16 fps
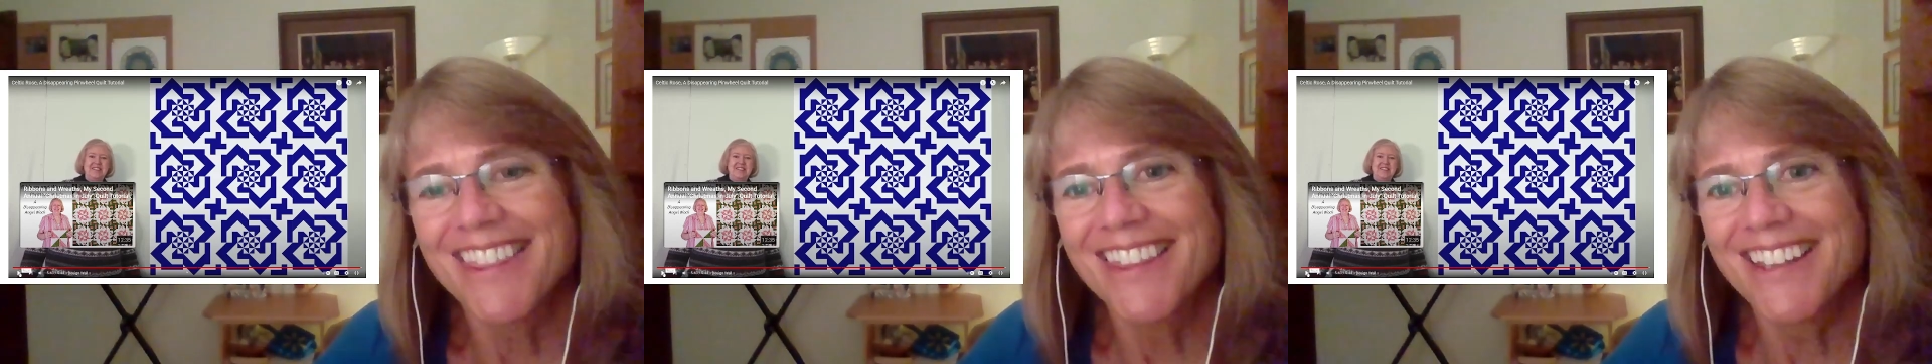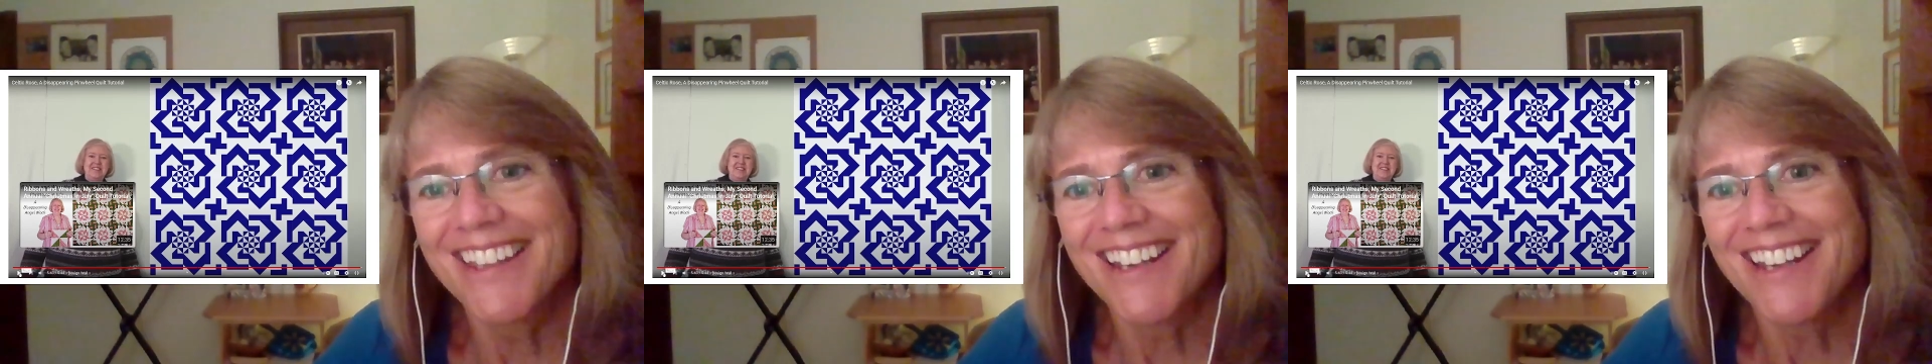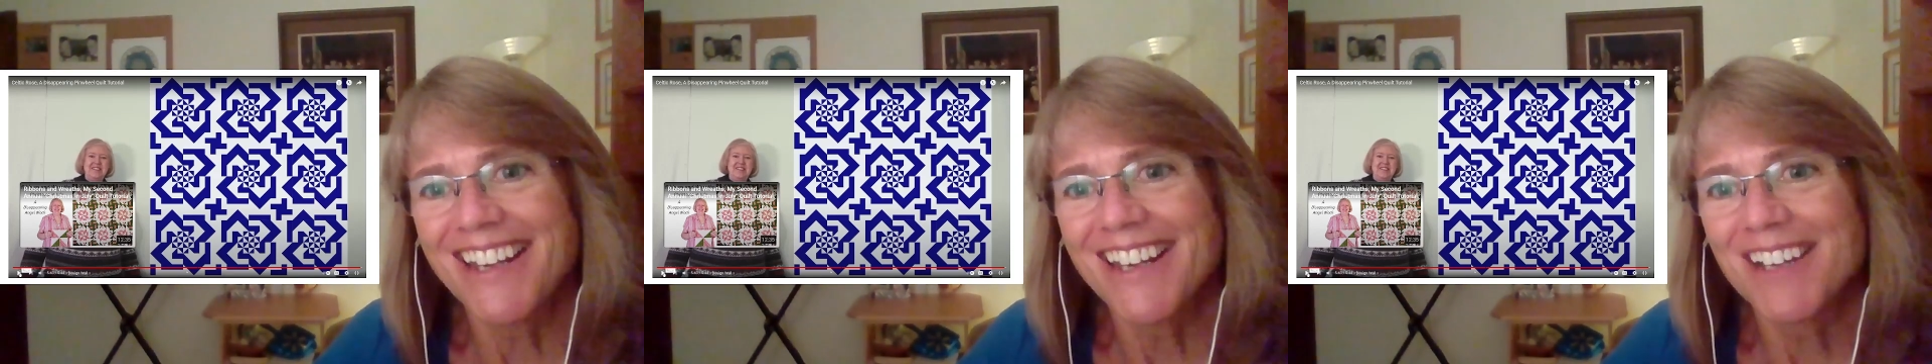
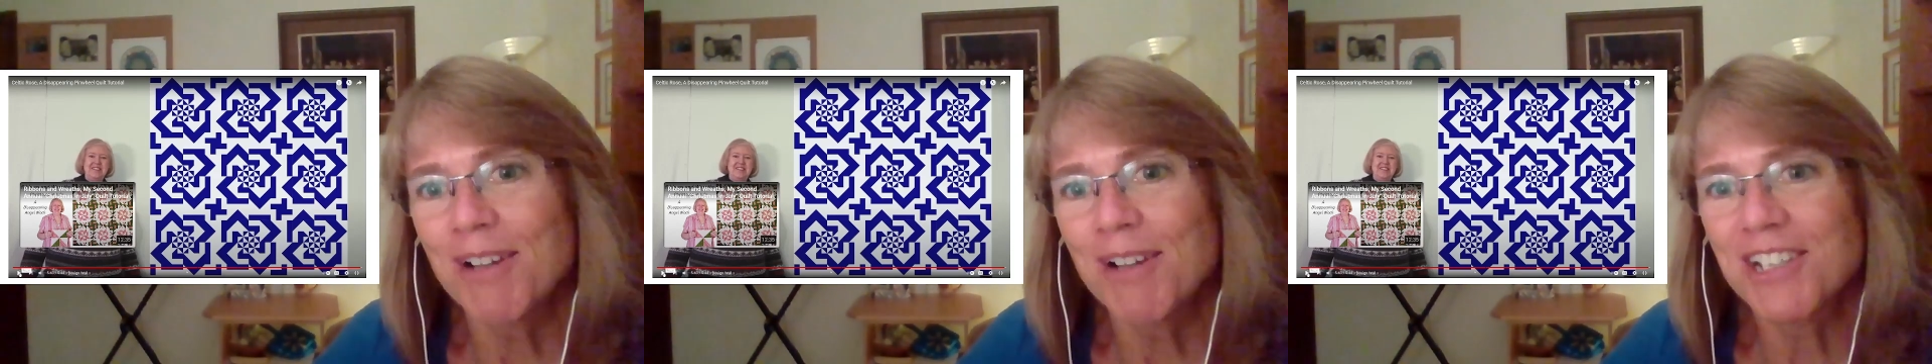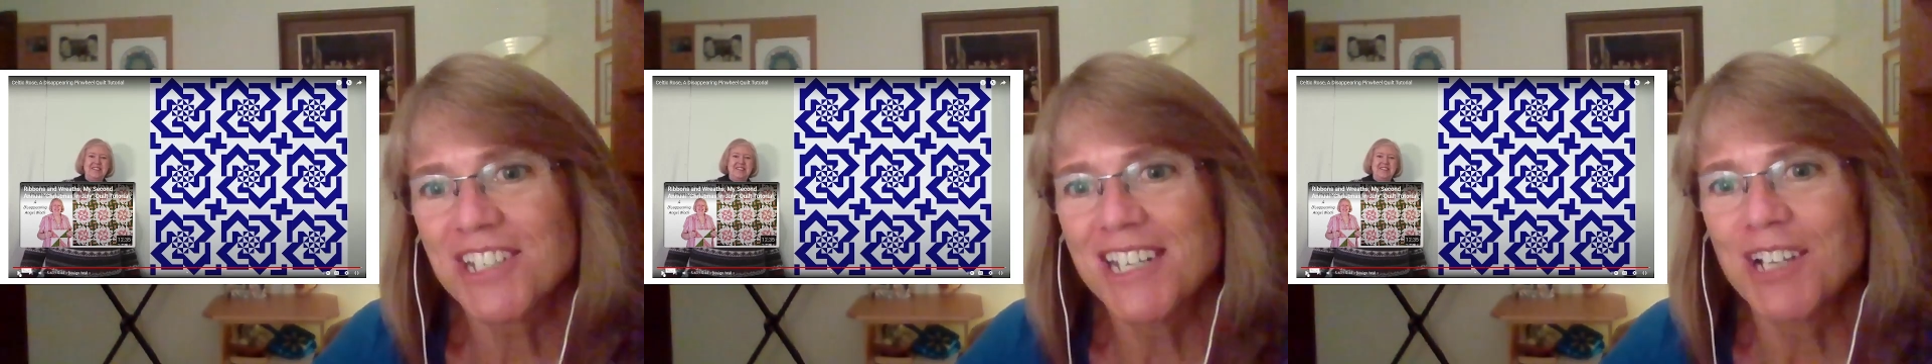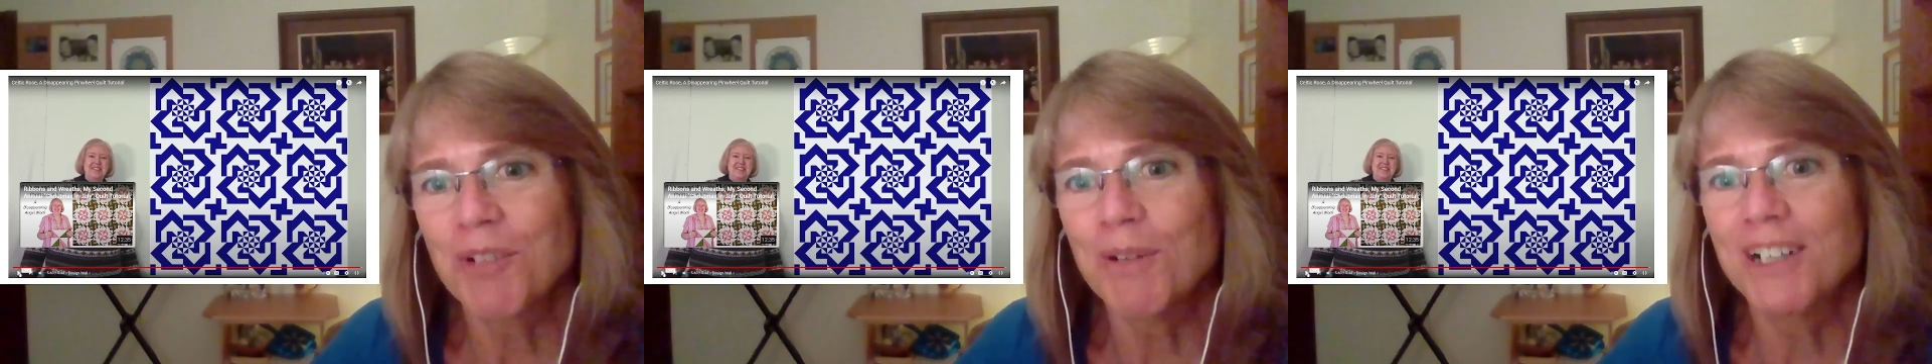the
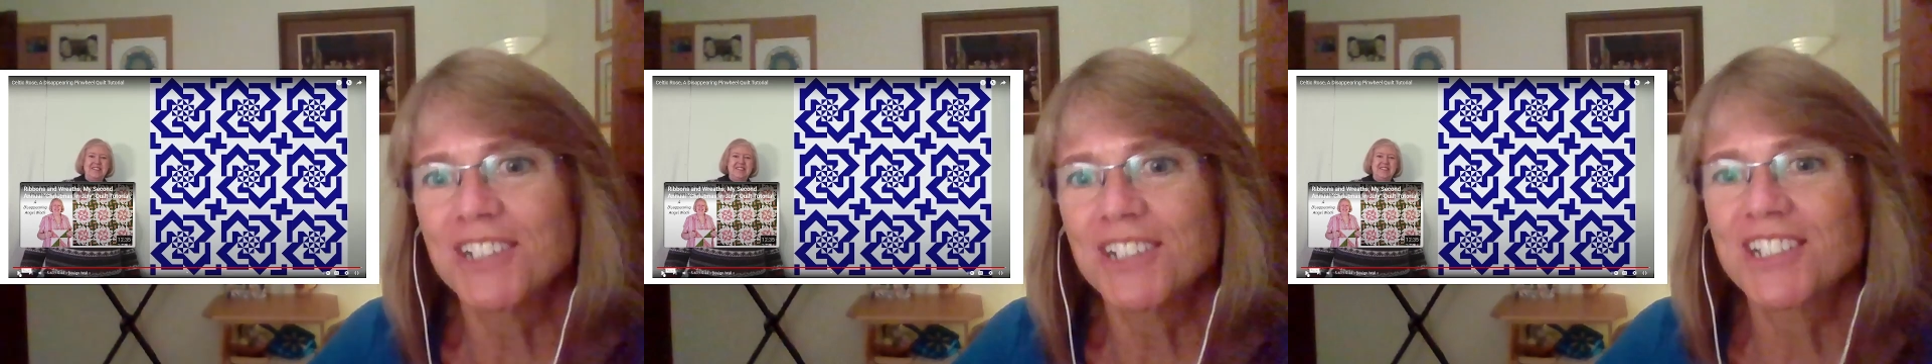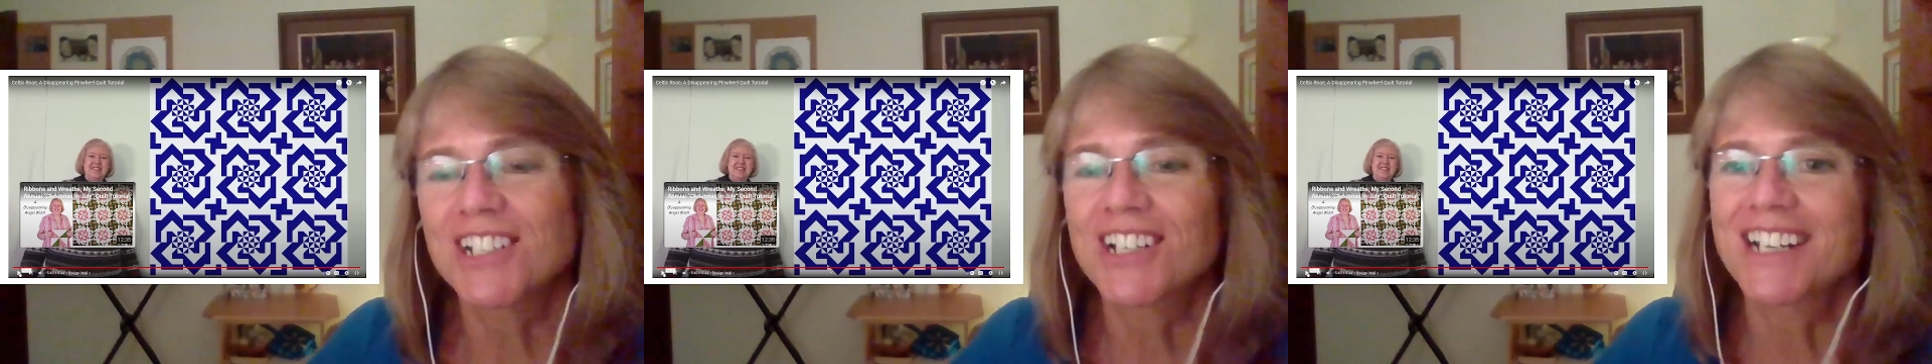Questioning Quilter,